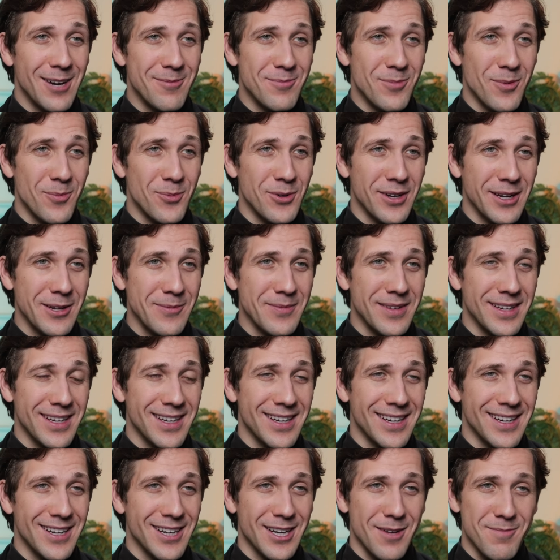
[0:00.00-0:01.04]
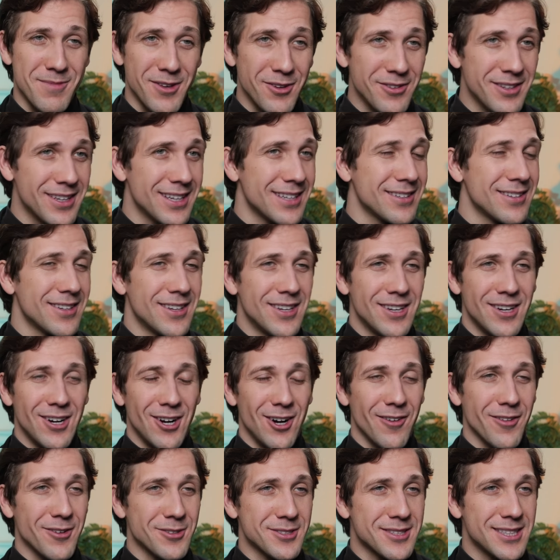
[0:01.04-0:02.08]
bringing me communion,
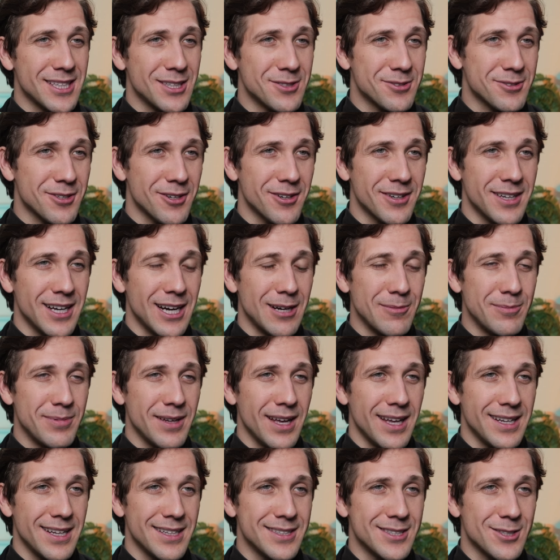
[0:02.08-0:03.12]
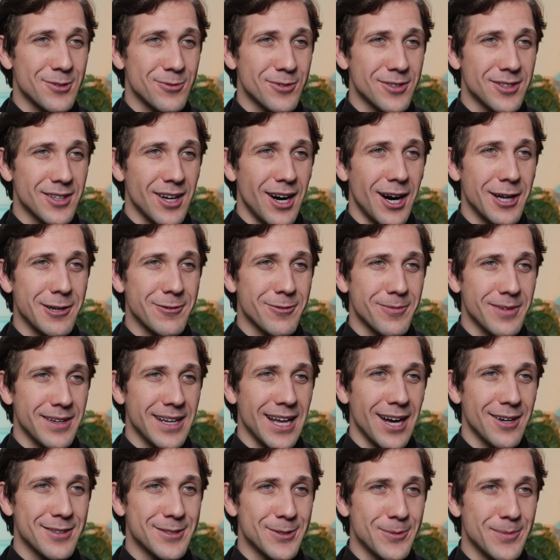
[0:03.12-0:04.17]
all those things growing up. And it's a real honor for me
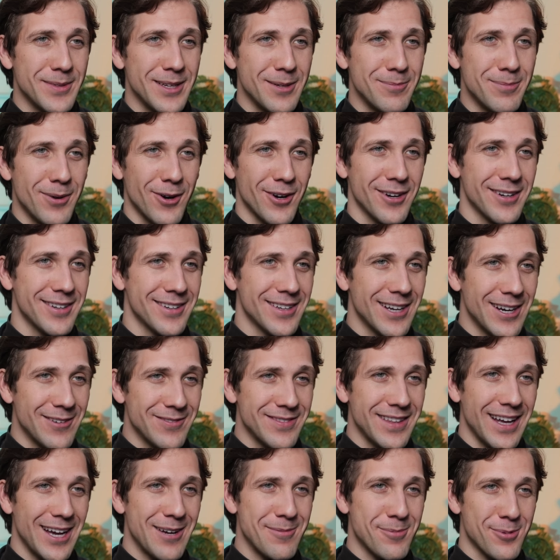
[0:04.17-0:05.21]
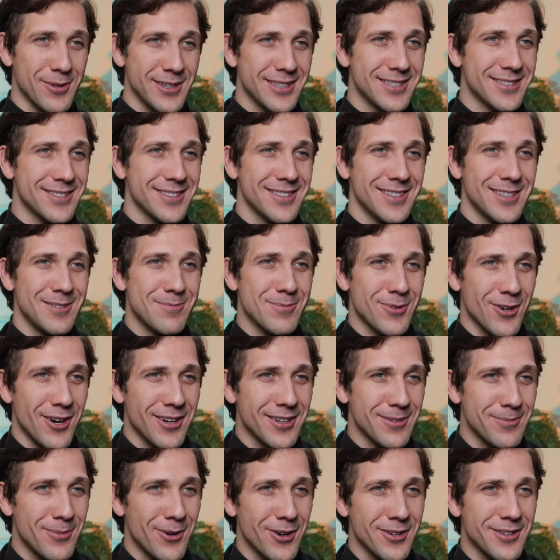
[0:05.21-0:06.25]
now to be part of that priesthood,
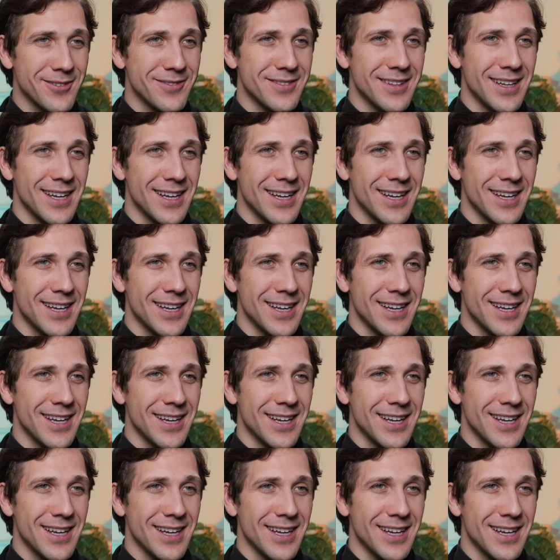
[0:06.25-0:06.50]
part of